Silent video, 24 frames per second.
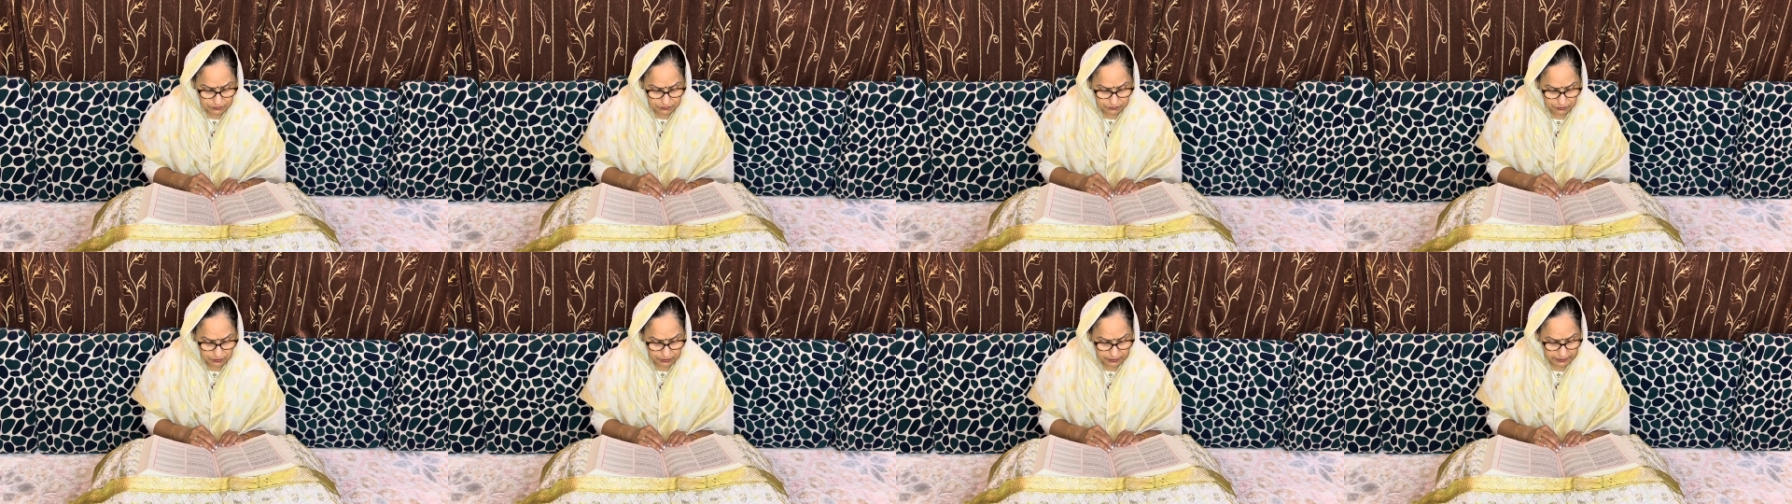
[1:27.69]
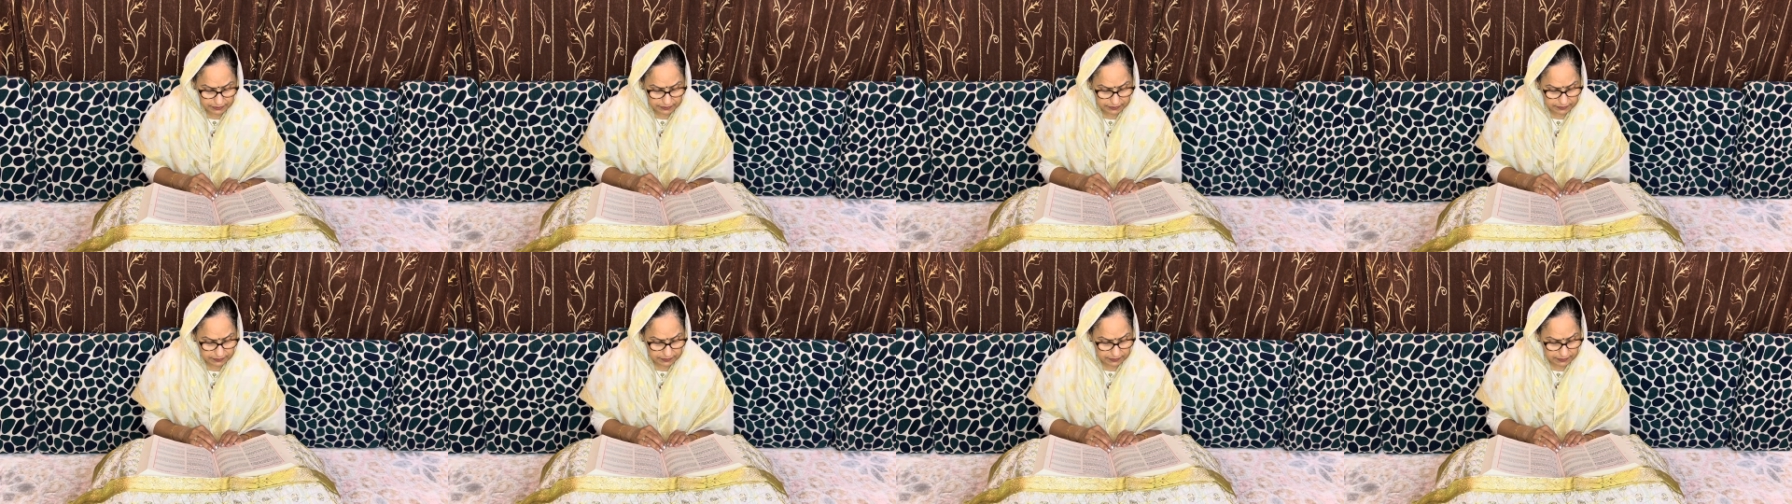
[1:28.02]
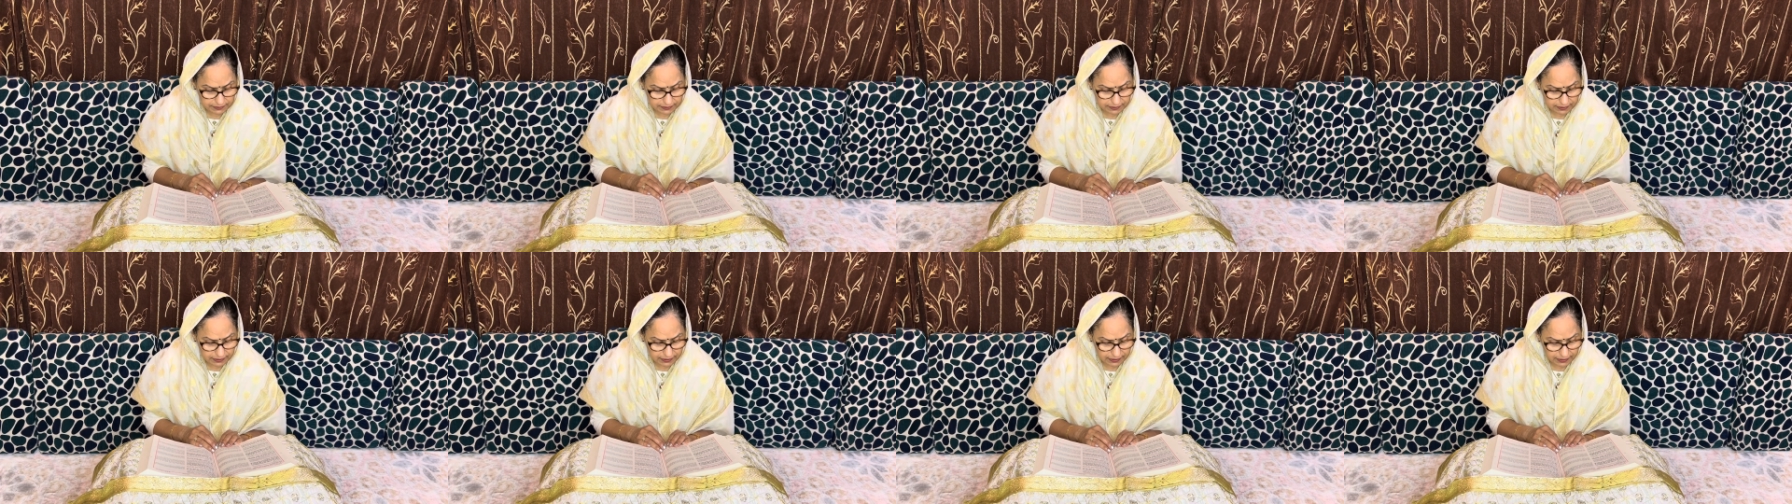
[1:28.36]
fully
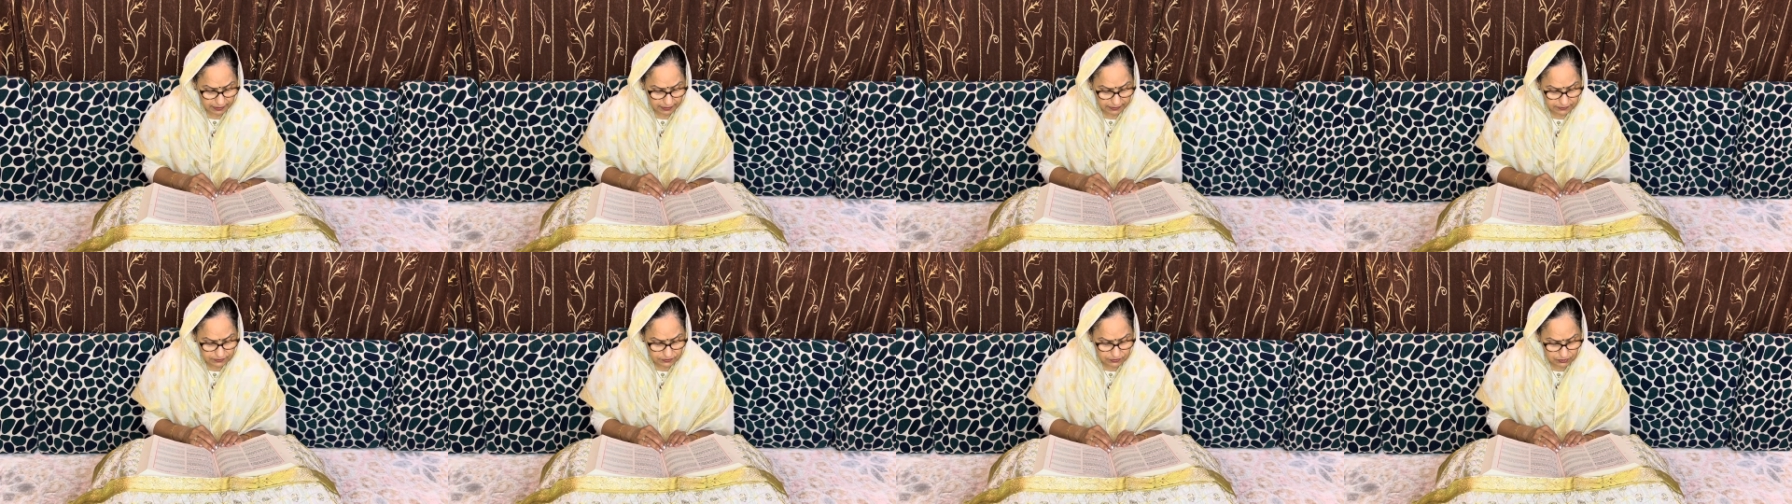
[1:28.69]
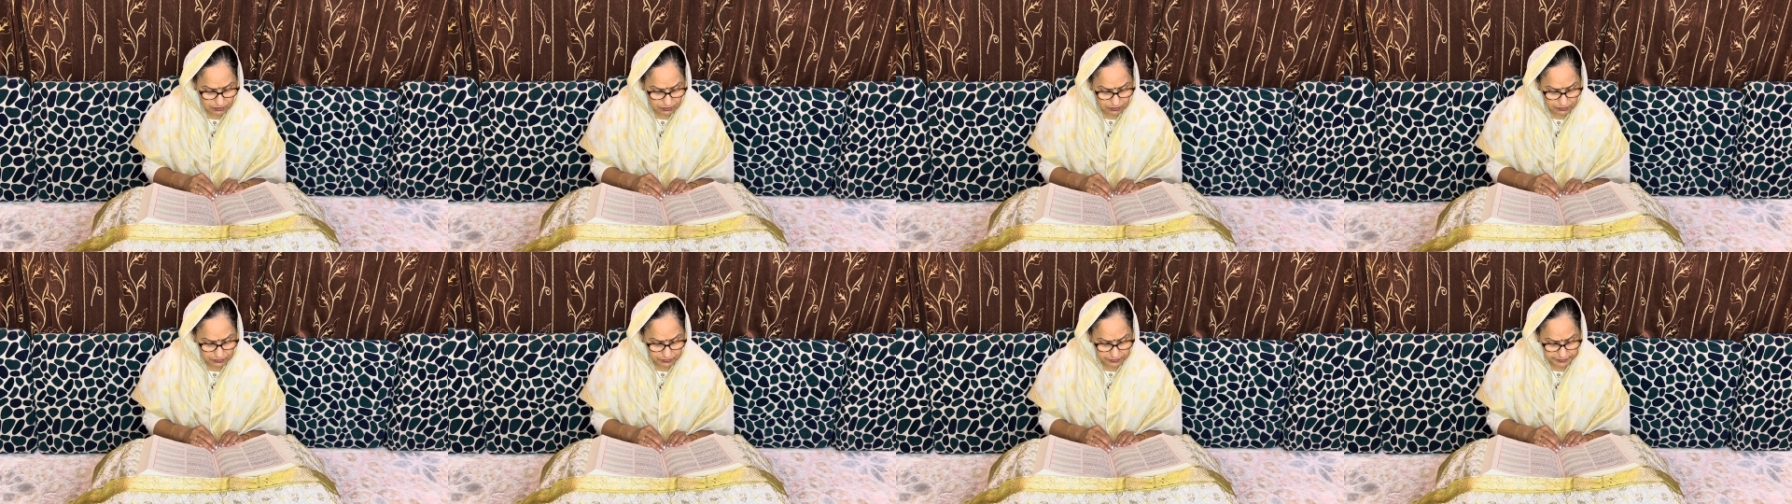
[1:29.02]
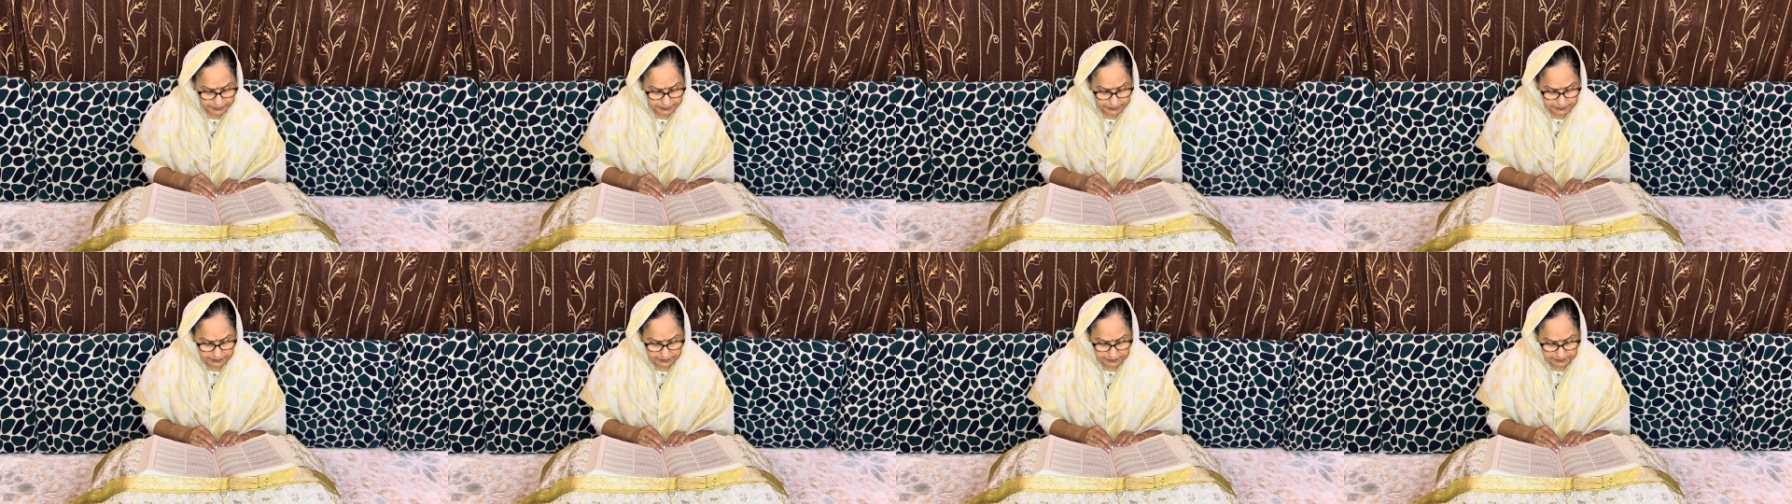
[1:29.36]

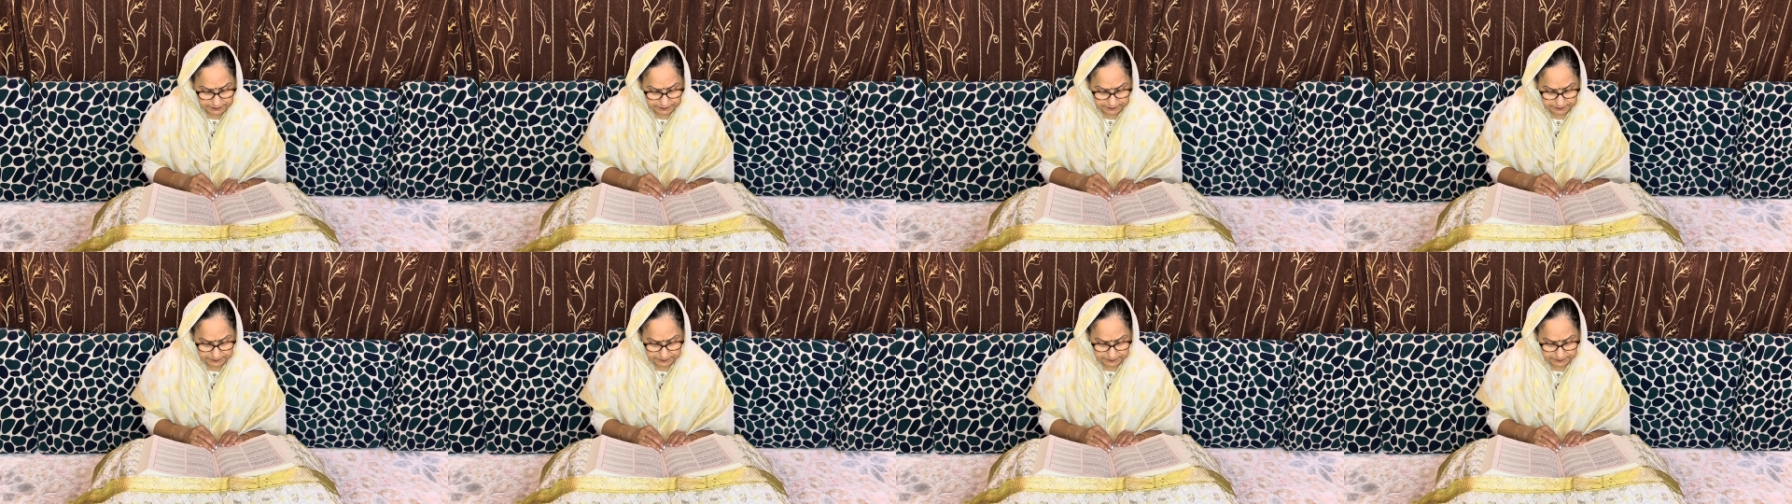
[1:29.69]
exonerated.